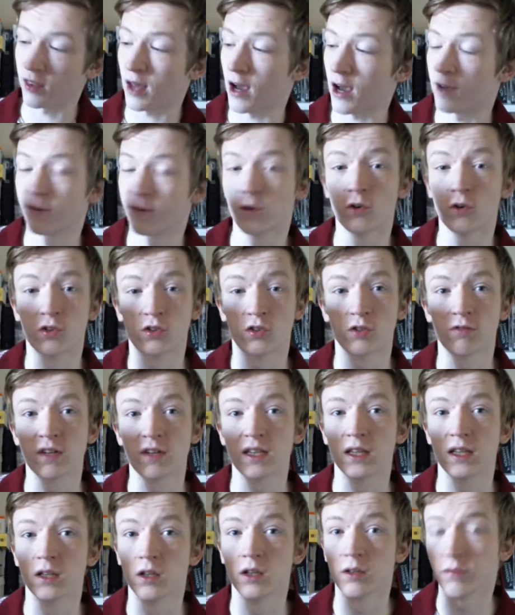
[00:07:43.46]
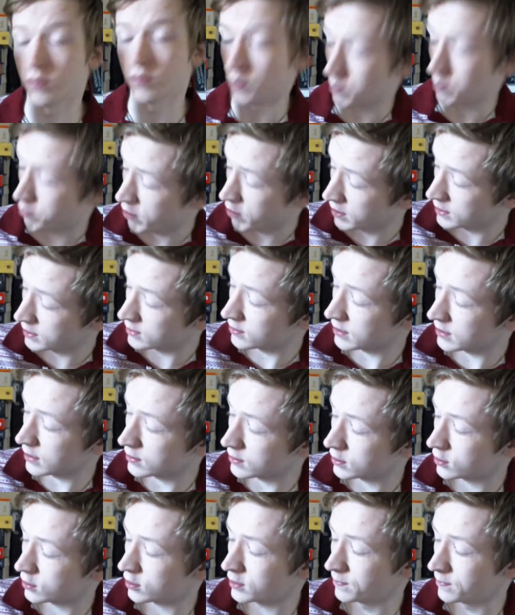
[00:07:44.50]
that I've also really loved, Brandon
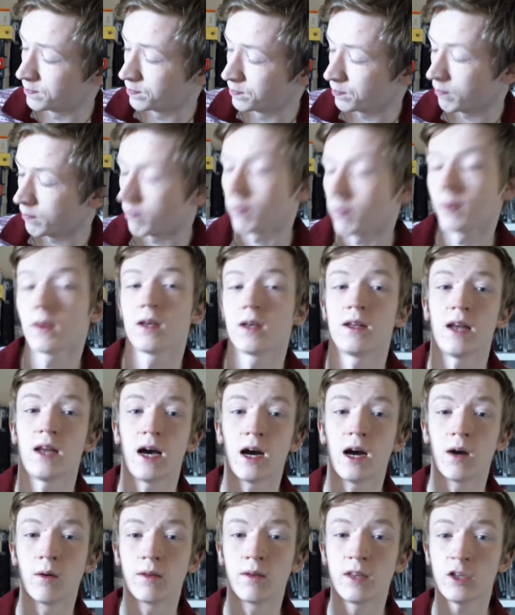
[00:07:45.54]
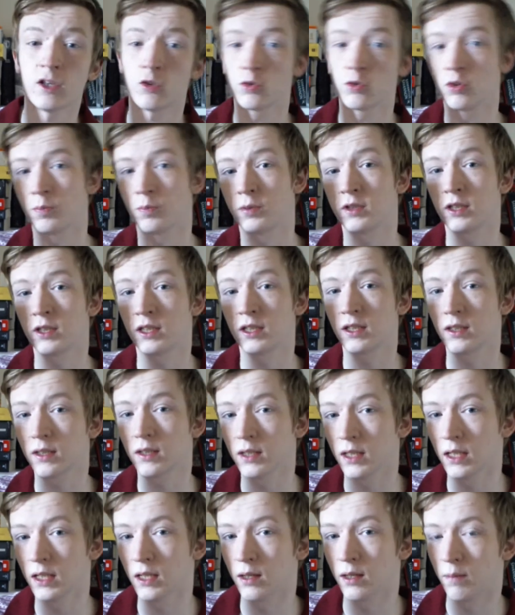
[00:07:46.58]
Sanderson. Now, this was a
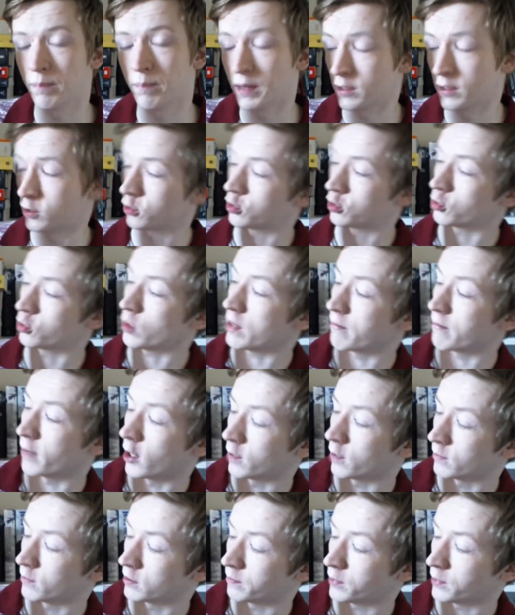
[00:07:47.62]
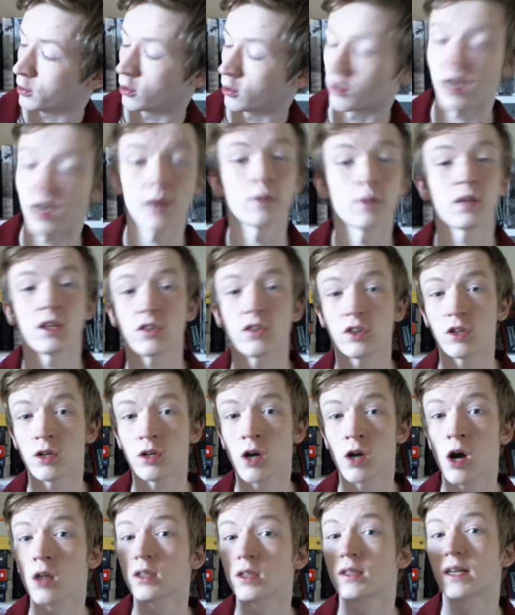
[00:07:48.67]
particularly bittersweet moment because I was actually on
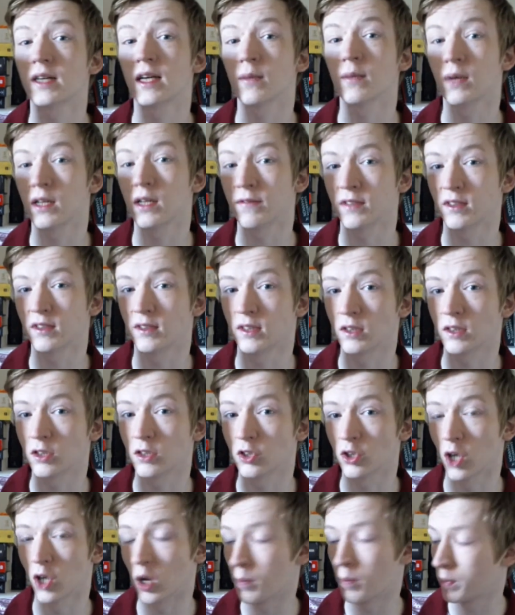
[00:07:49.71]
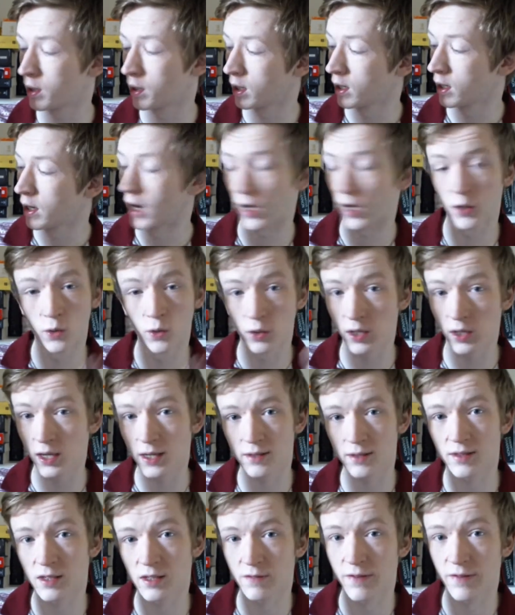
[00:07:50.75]
holiday when he visited the shop. I
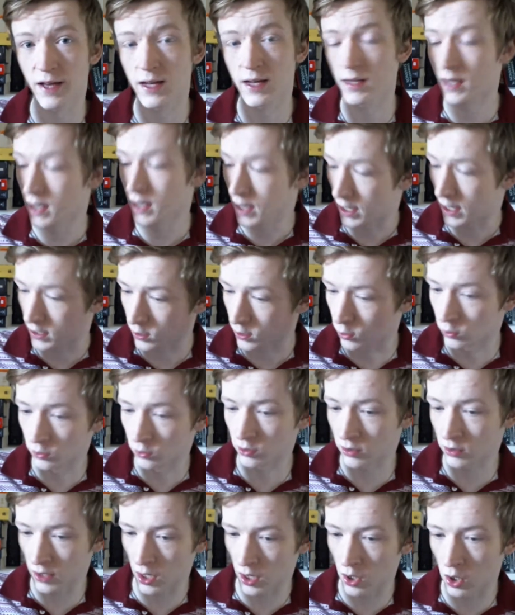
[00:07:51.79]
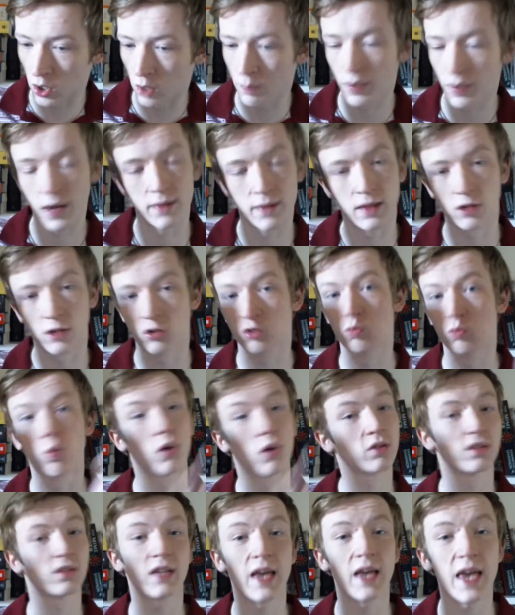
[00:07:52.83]
organised the event, had it all set up, and then just
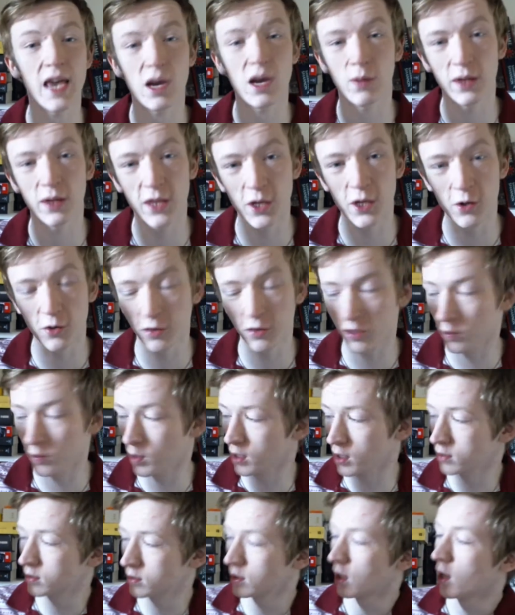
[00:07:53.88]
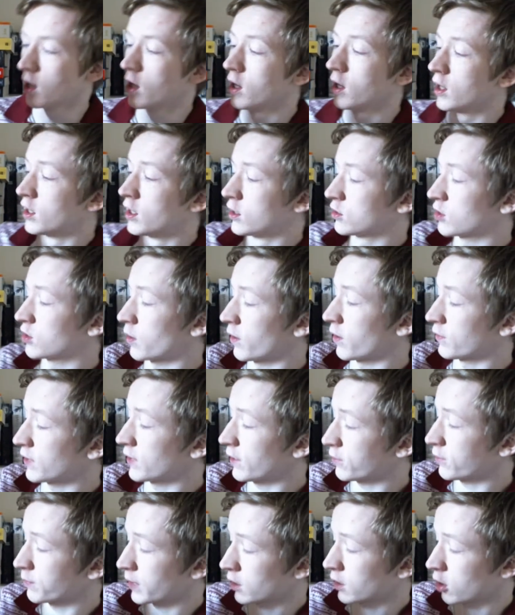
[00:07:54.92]
wasn't here when the author was. So I've
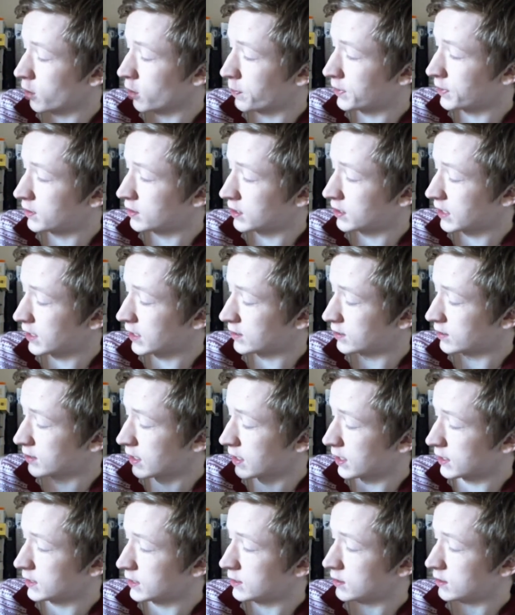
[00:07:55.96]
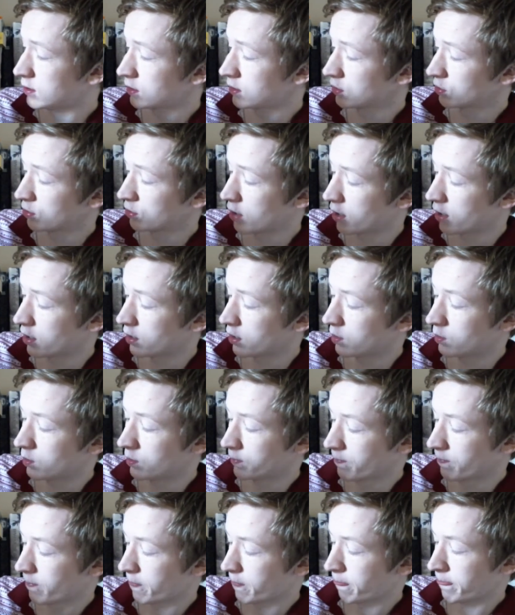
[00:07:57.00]
left my copies to get signed.
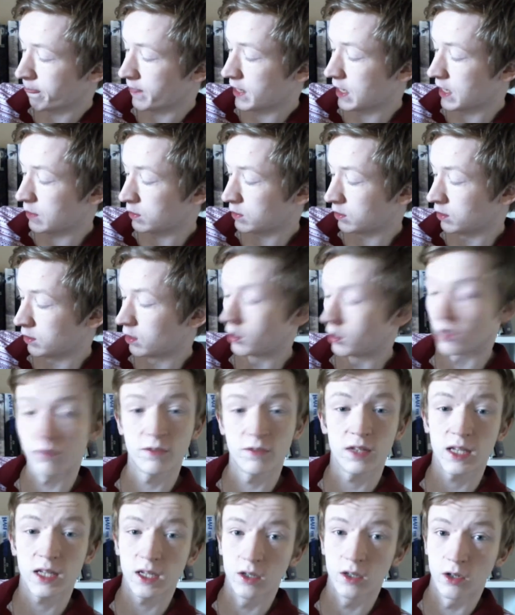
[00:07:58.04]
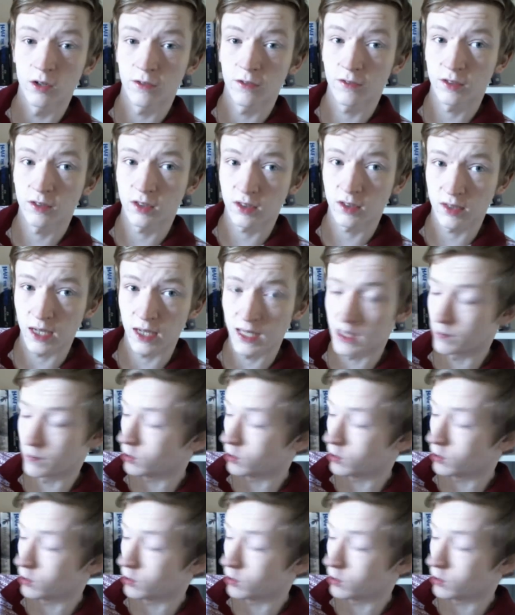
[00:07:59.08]
So he was lovely enough to sign the